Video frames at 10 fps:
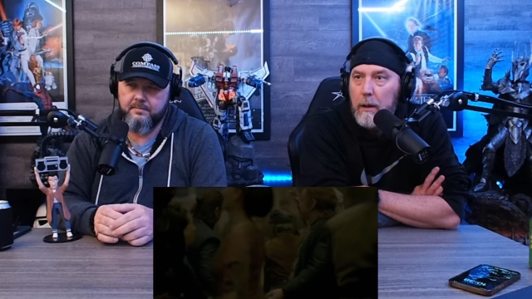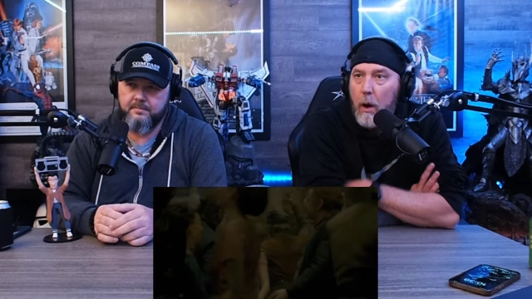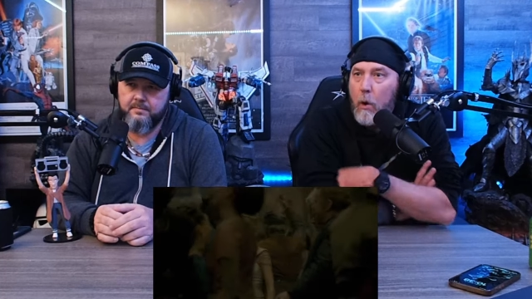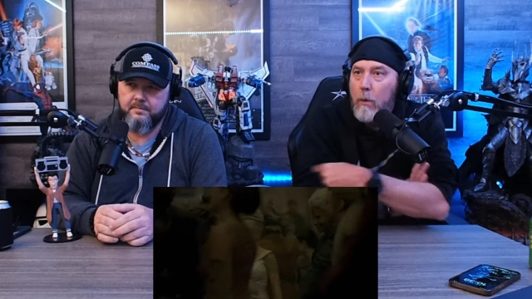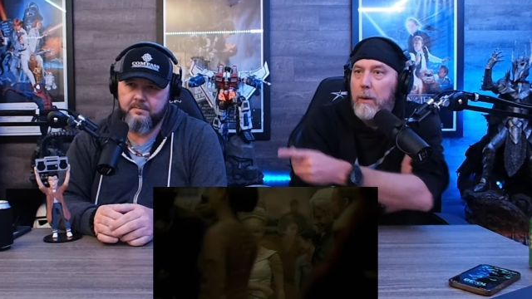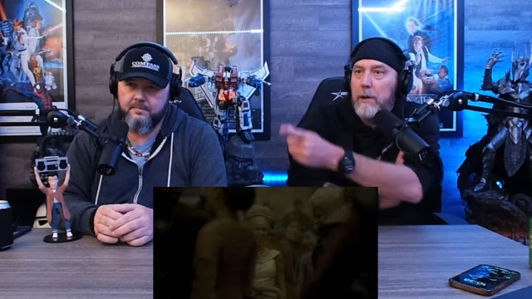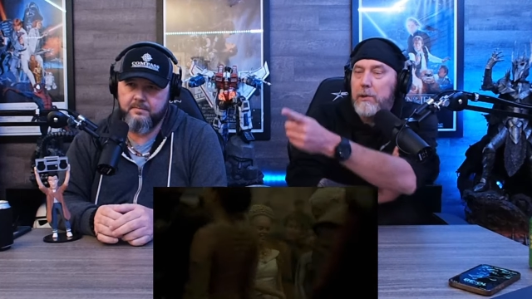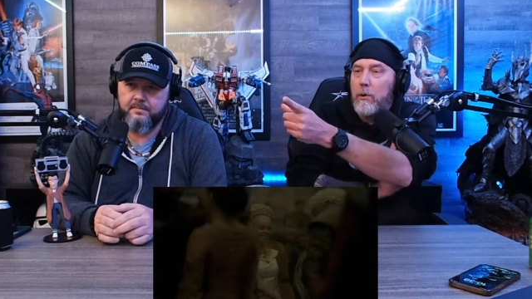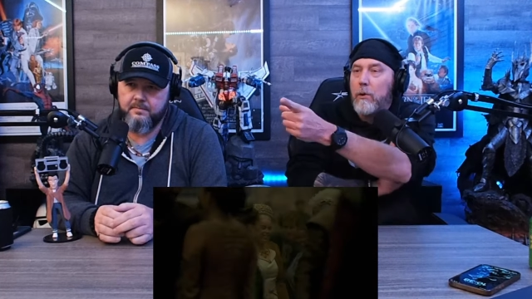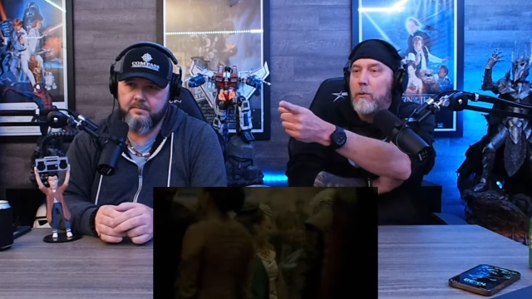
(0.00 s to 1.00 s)
Speaker 1: Oh,
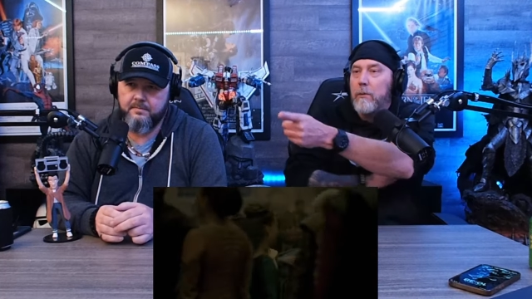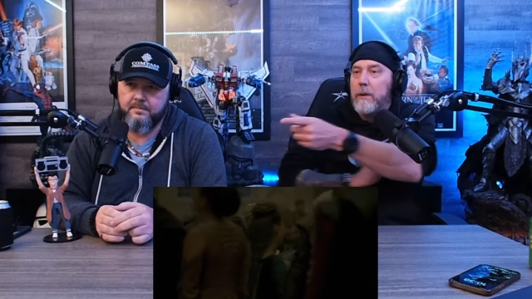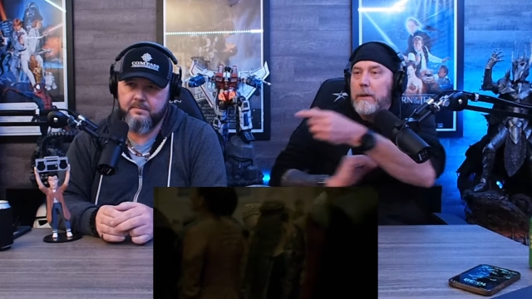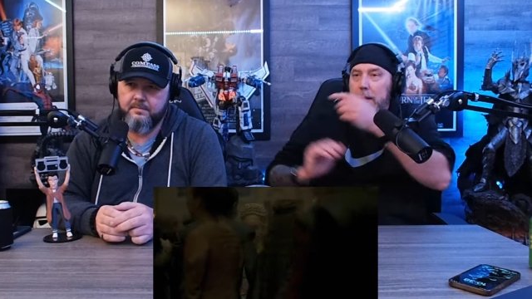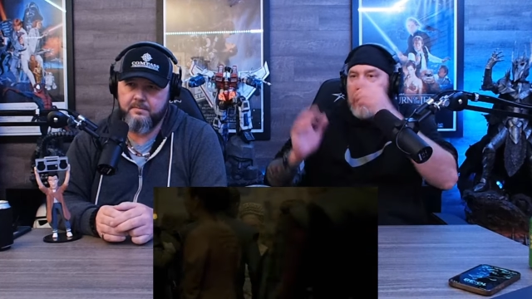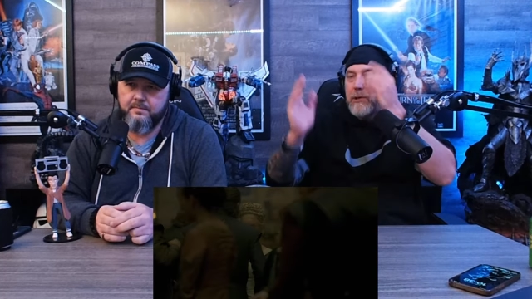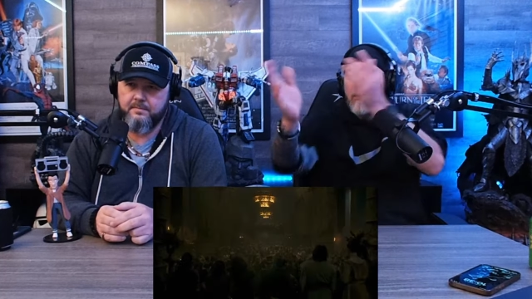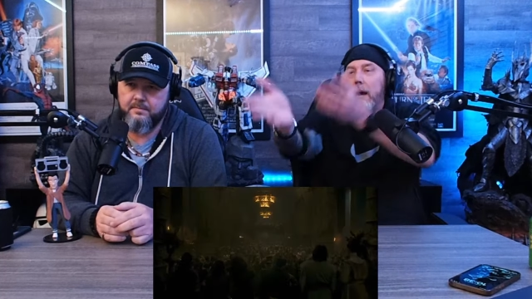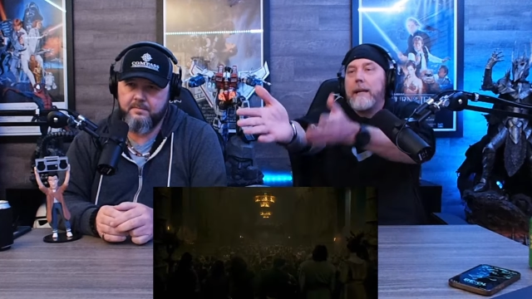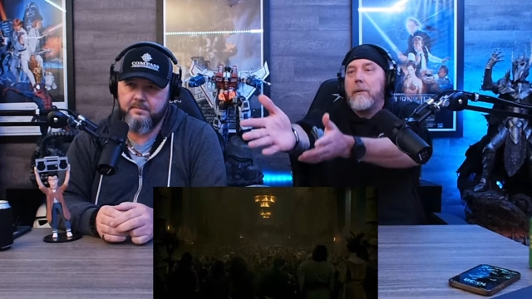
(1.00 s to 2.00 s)
mushroom. That's
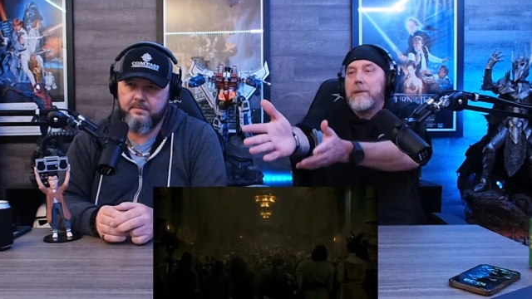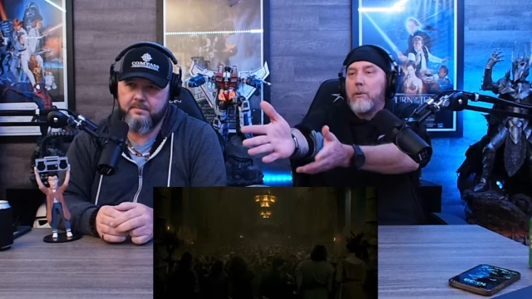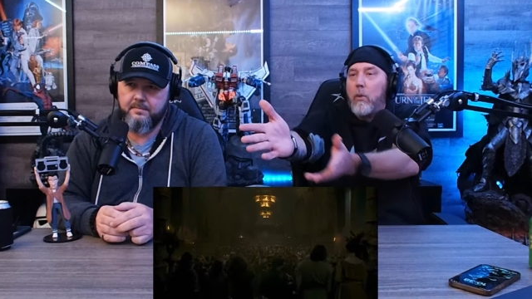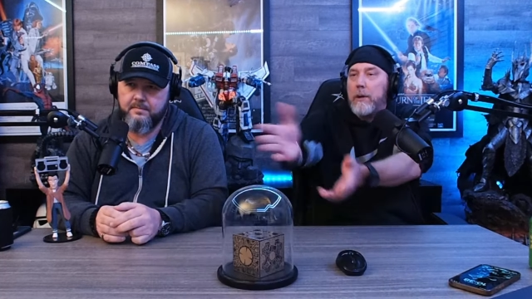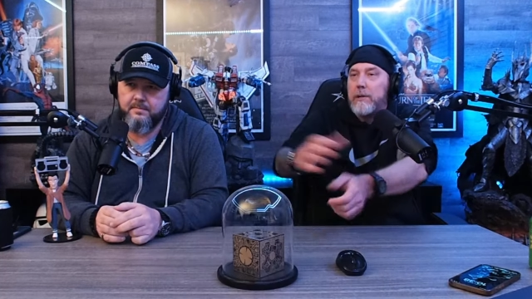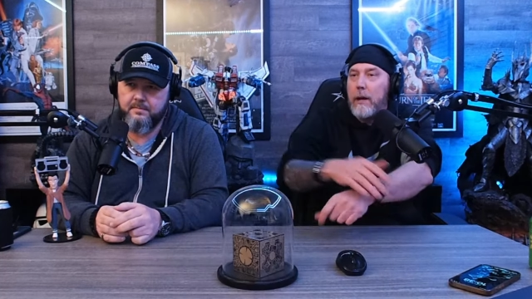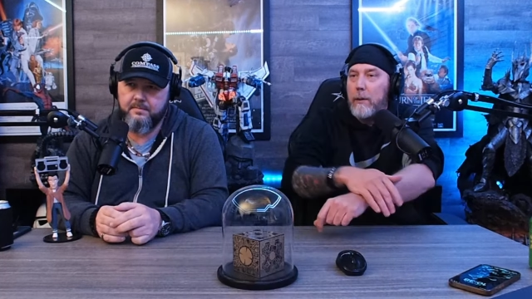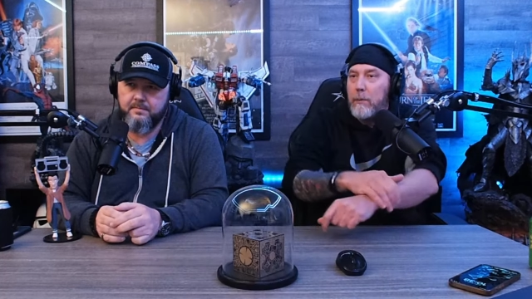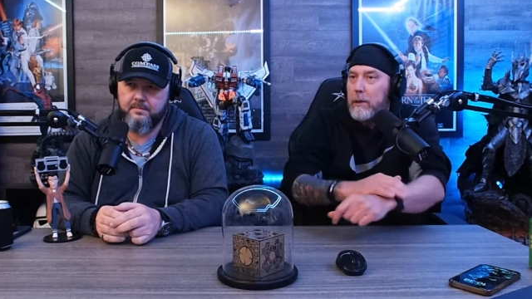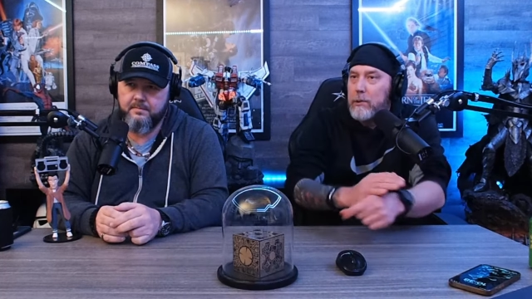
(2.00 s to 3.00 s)
right. That was the one shot of
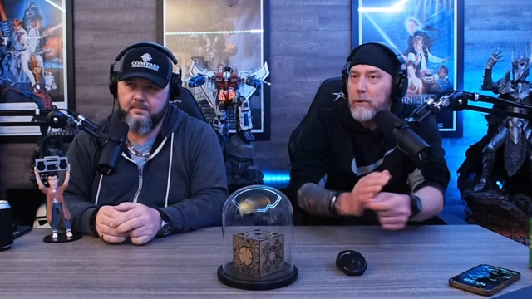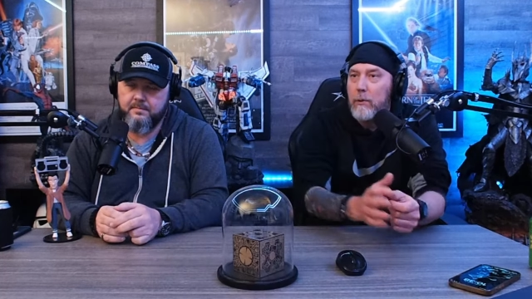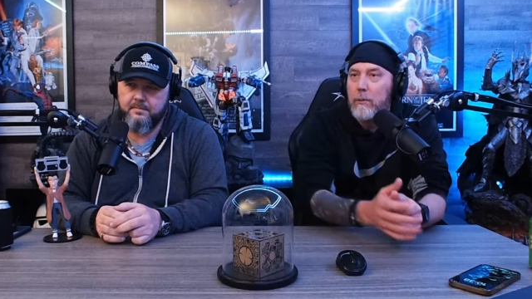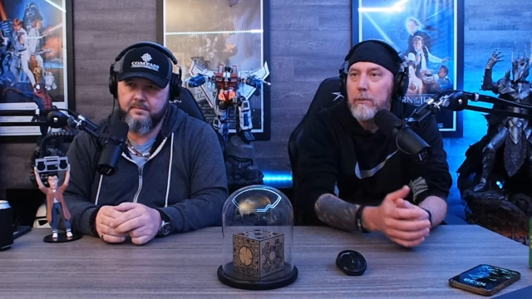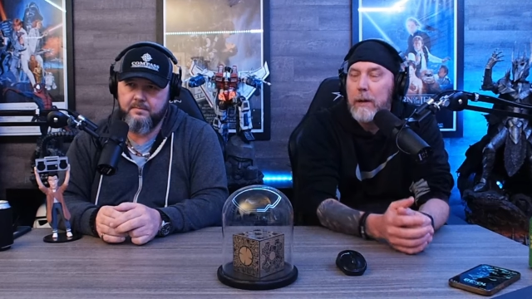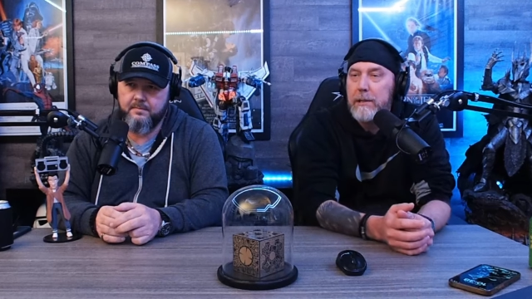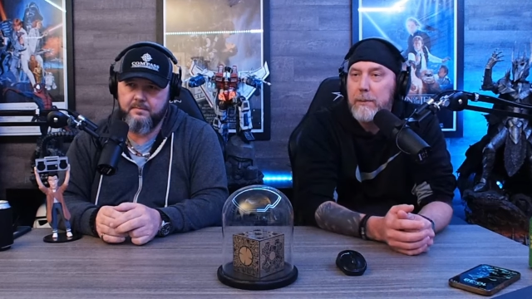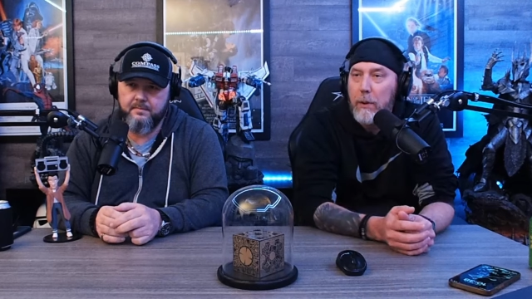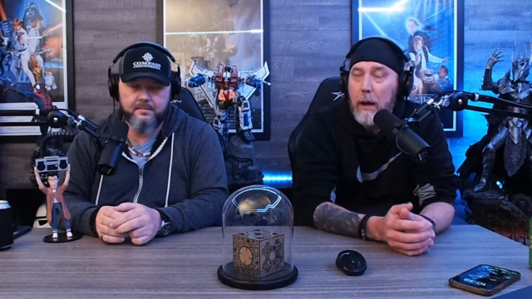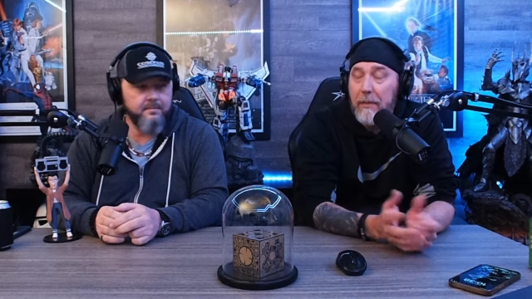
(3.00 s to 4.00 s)
mushroom. I
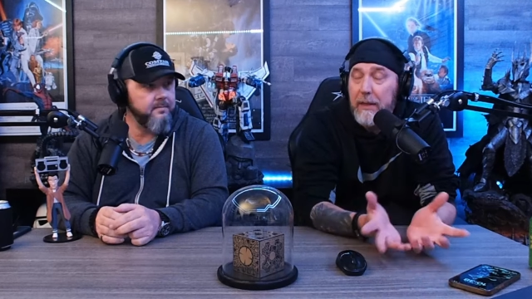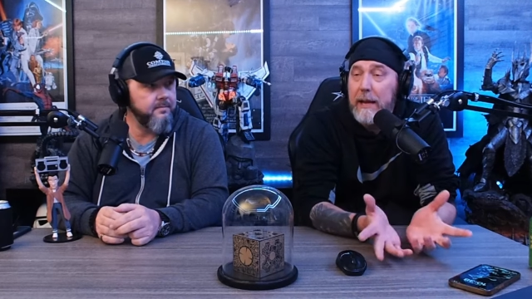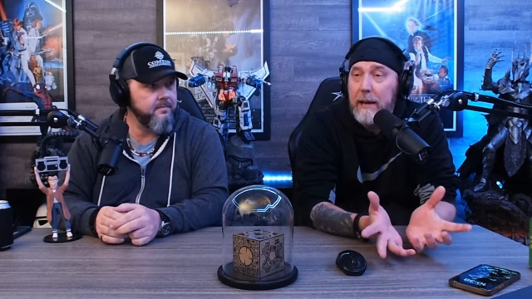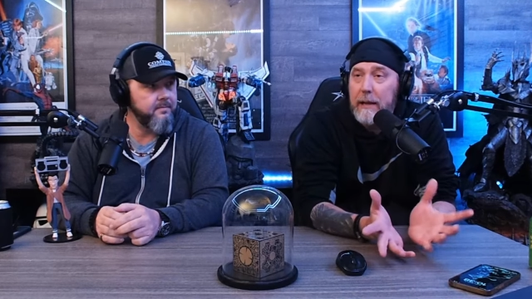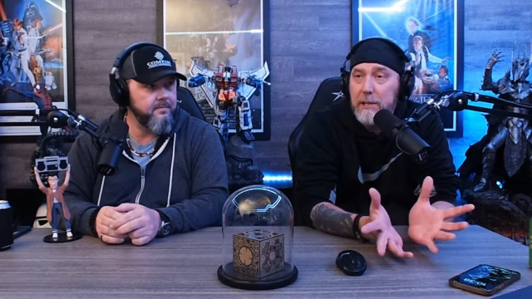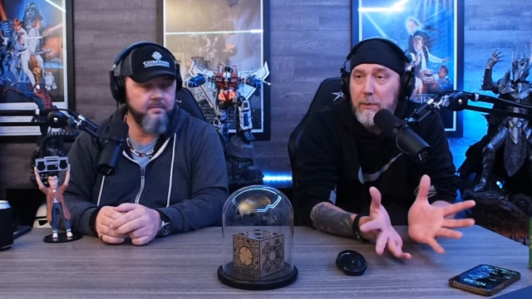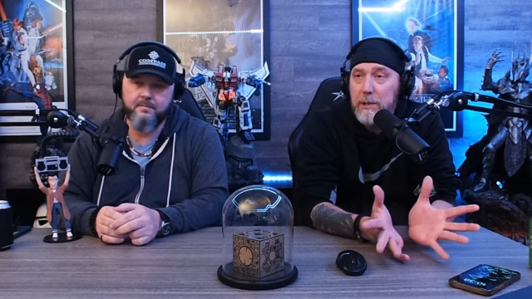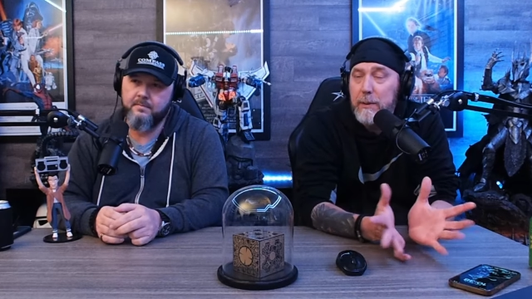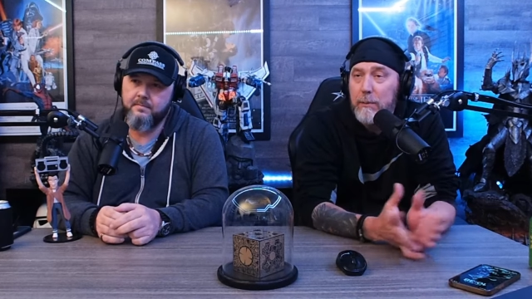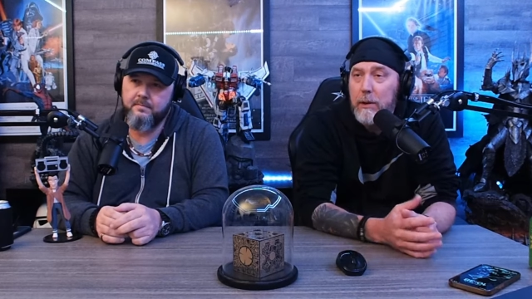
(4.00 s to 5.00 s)
suppose. I think that's supposed
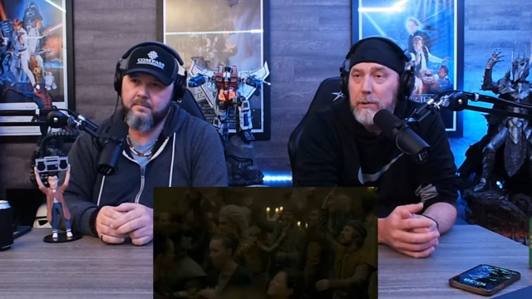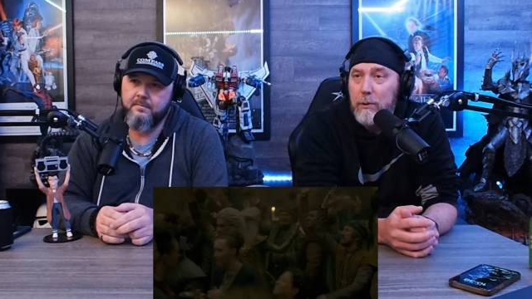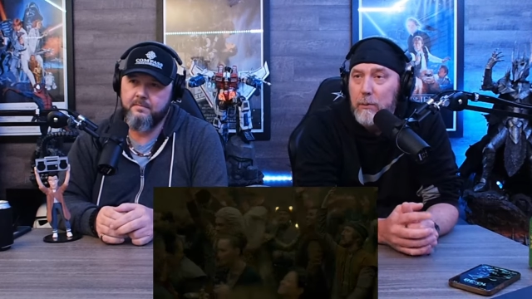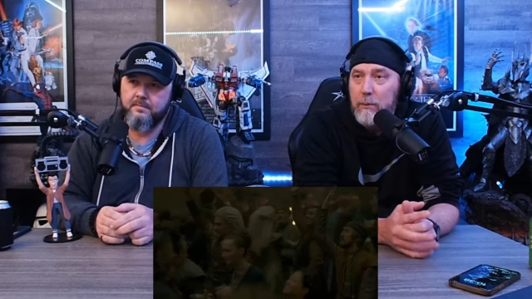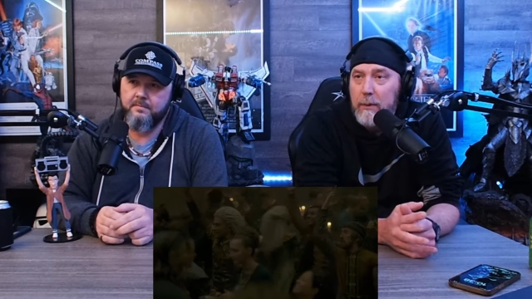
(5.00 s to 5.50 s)
to be mushroom.